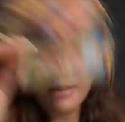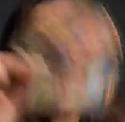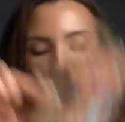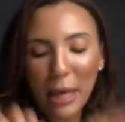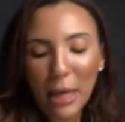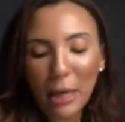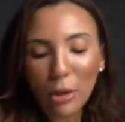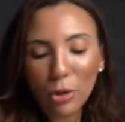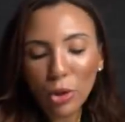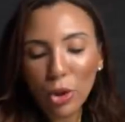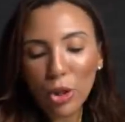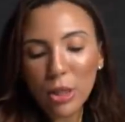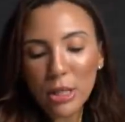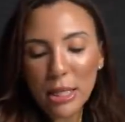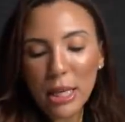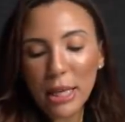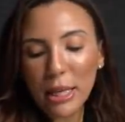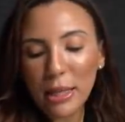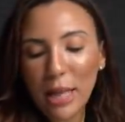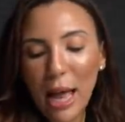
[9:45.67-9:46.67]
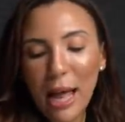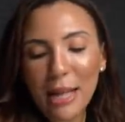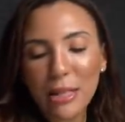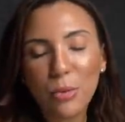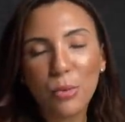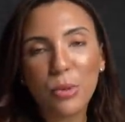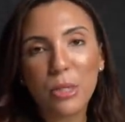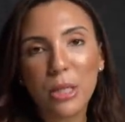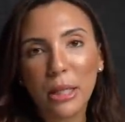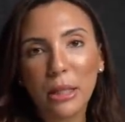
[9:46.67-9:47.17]
it looks like
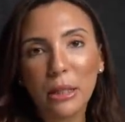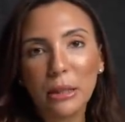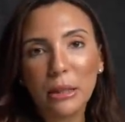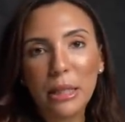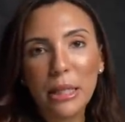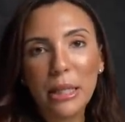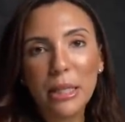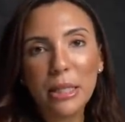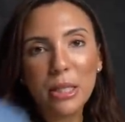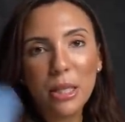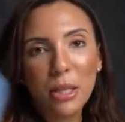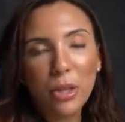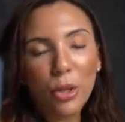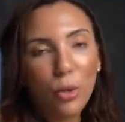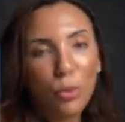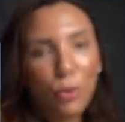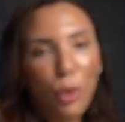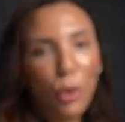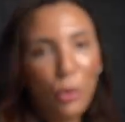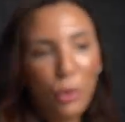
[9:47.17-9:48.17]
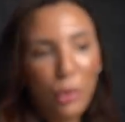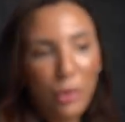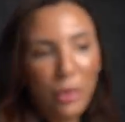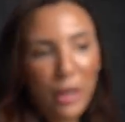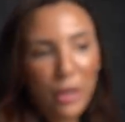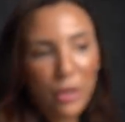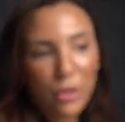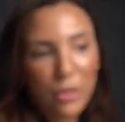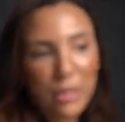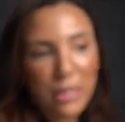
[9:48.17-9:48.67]
that's what's going to lead to the growth
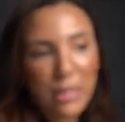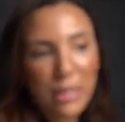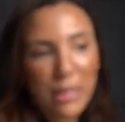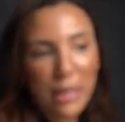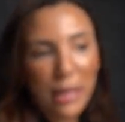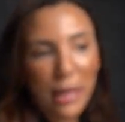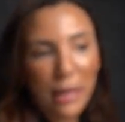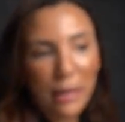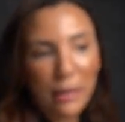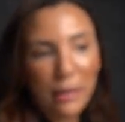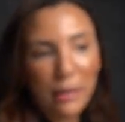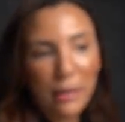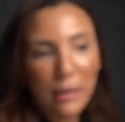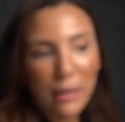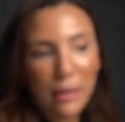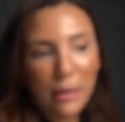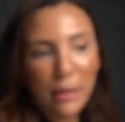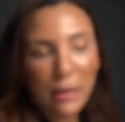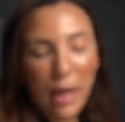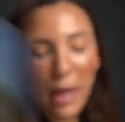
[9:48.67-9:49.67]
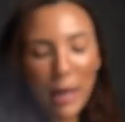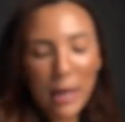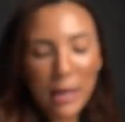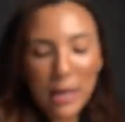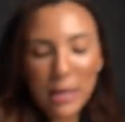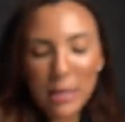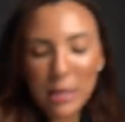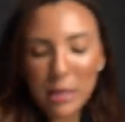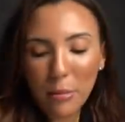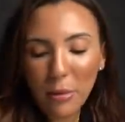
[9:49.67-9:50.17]
that you're seeking. Okay.
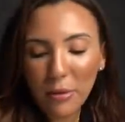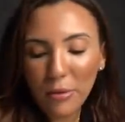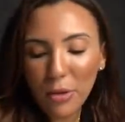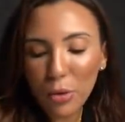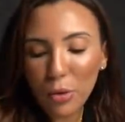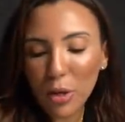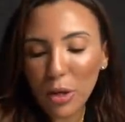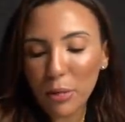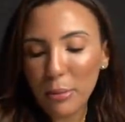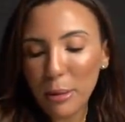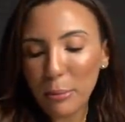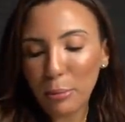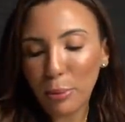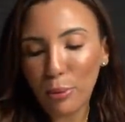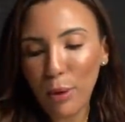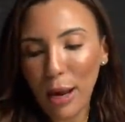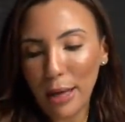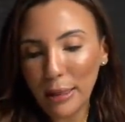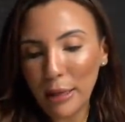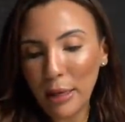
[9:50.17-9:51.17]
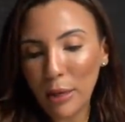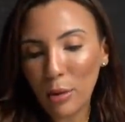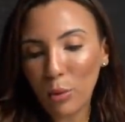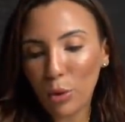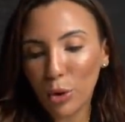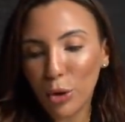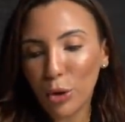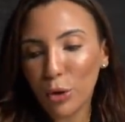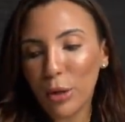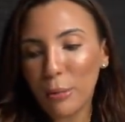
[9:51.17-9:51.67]
Some of you could be pregnant
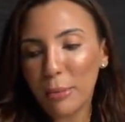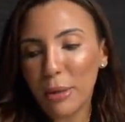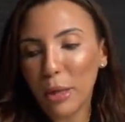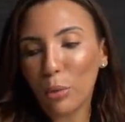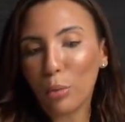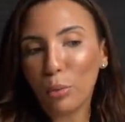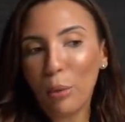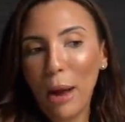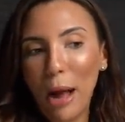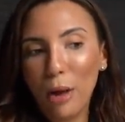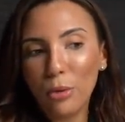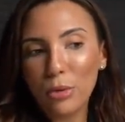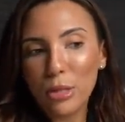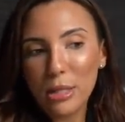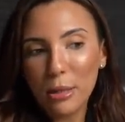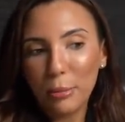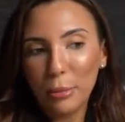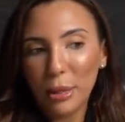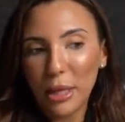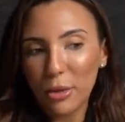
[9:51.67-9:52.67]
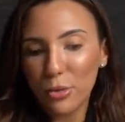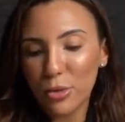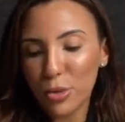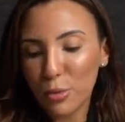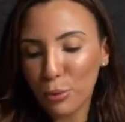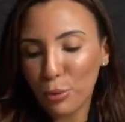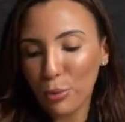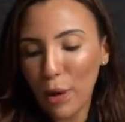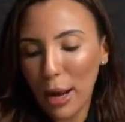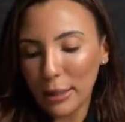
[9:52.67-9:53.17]
or you could be around somebody who's
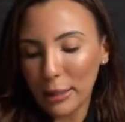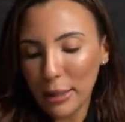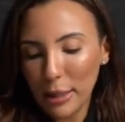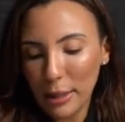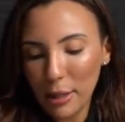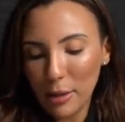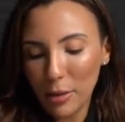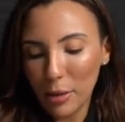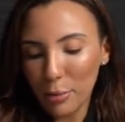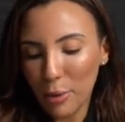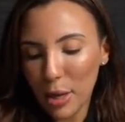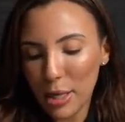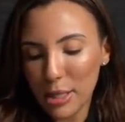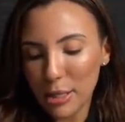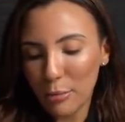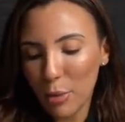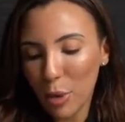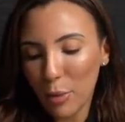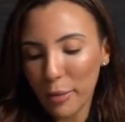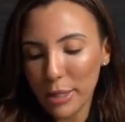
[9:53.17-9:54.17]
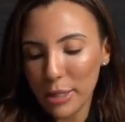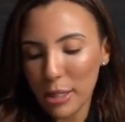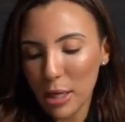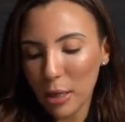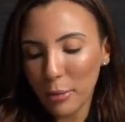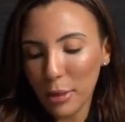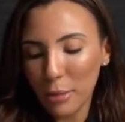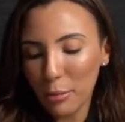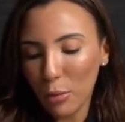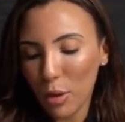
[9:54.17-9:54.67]
pregnant in the present moment.
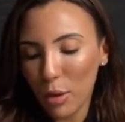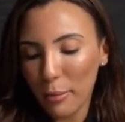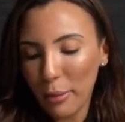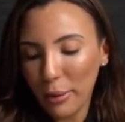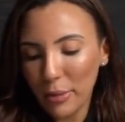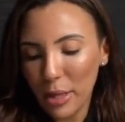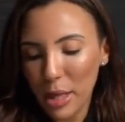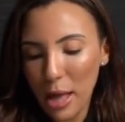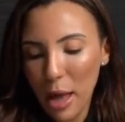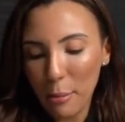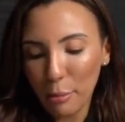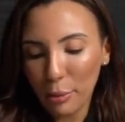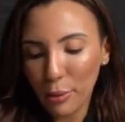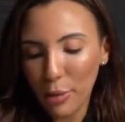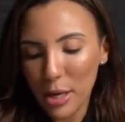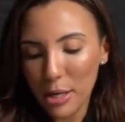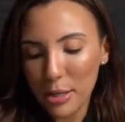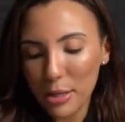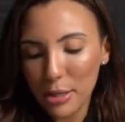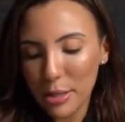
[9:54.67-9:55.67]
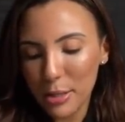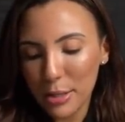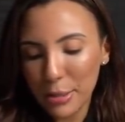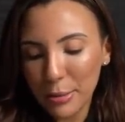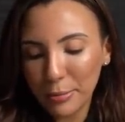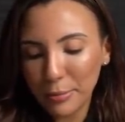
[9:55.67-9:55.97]
Tell me more about the Empress.